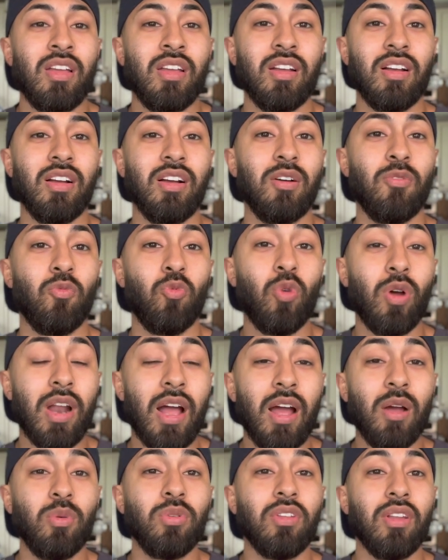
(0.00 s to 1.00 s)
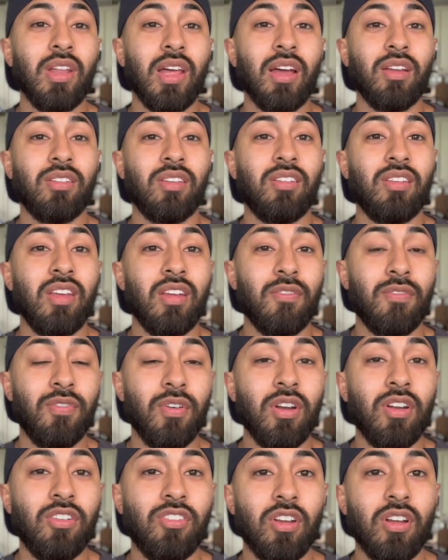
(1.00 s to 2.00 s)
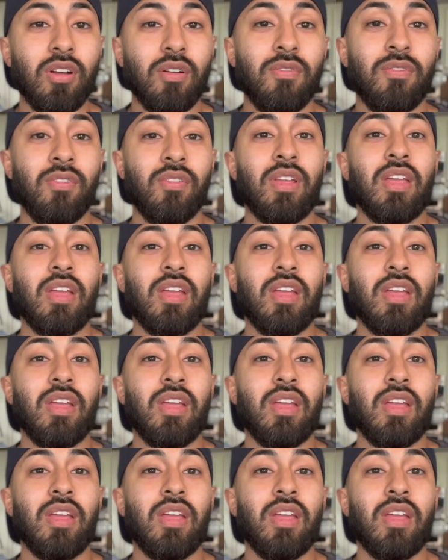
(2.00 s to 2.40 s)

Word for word: um, what I was allowed to take footage of.